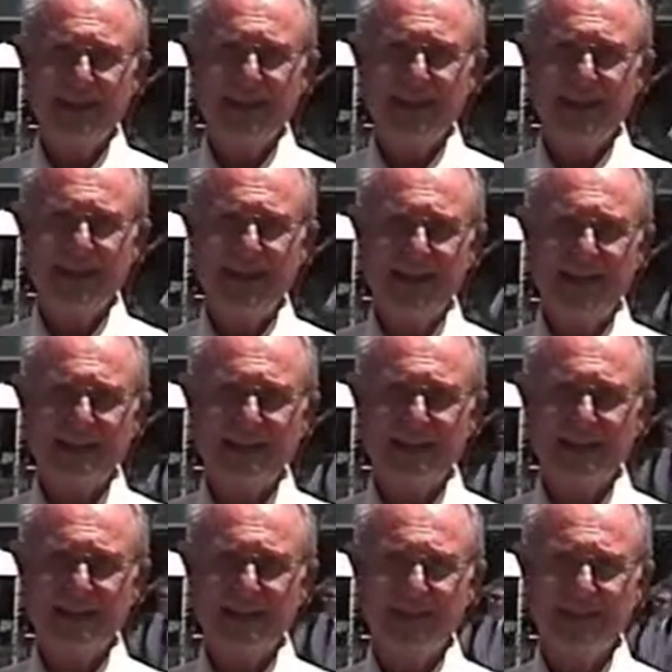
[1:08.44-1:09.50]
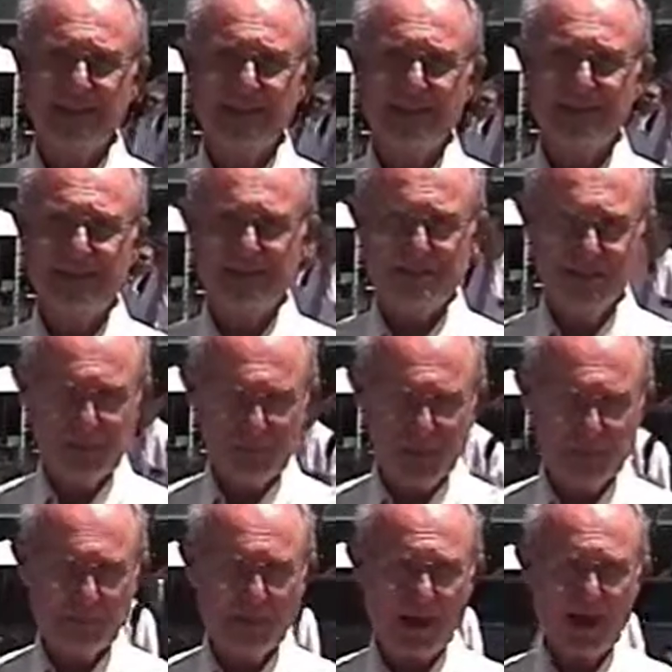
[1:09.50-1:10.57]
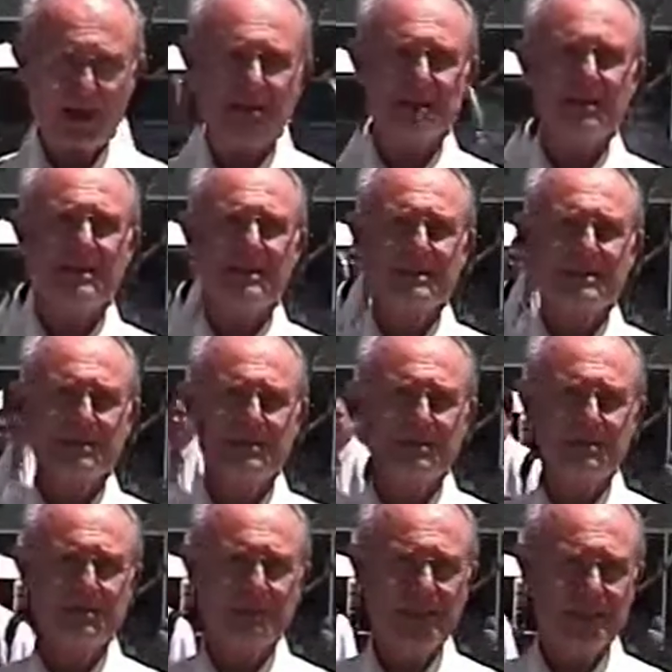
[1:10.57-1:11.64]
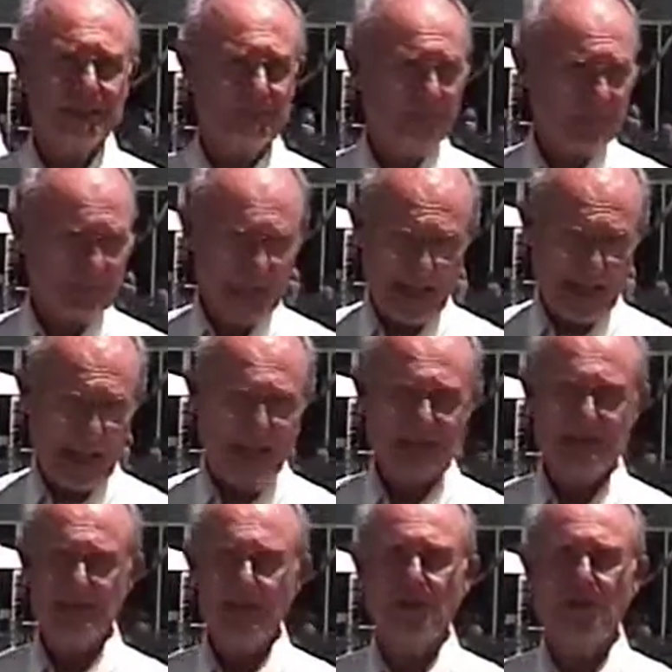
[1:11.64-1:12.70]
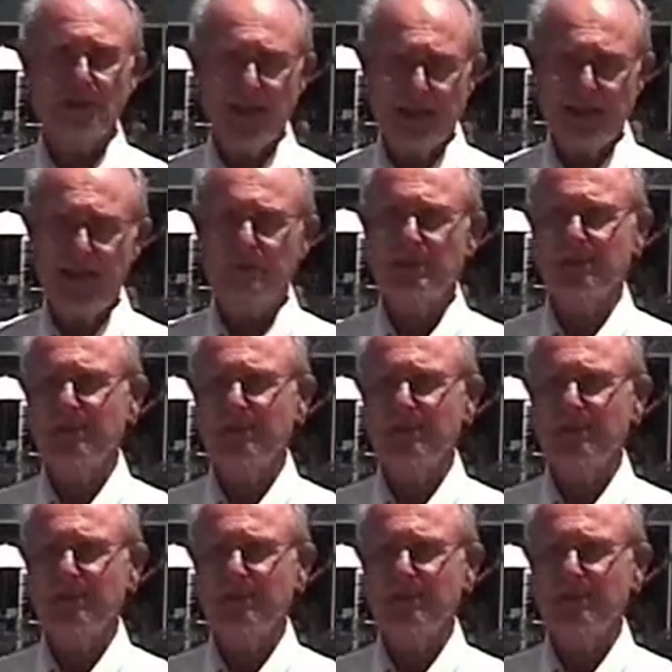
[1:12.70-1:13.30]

And uh, you did barter, you, you did cash, okay, but